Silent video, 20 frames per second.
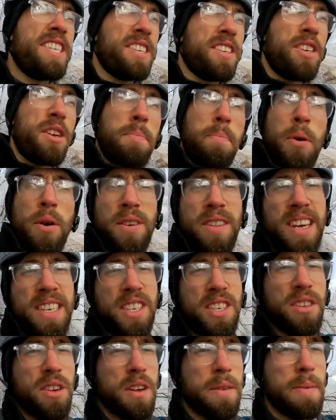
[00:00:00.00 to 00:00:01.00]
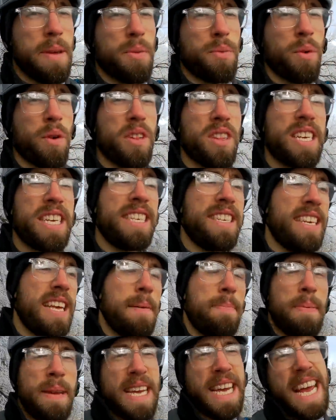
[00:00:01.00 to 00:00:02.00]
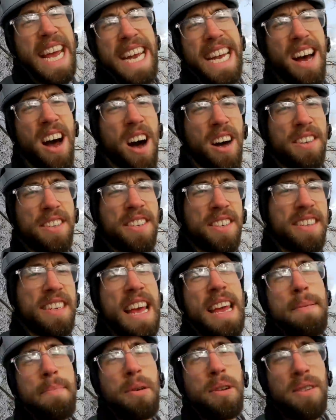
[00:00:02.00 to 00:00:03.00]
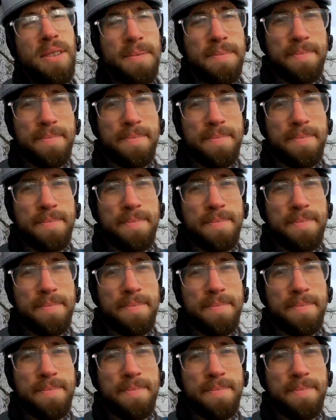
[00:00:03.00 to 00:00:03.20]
your portaledge is going to be really tippy and unstable.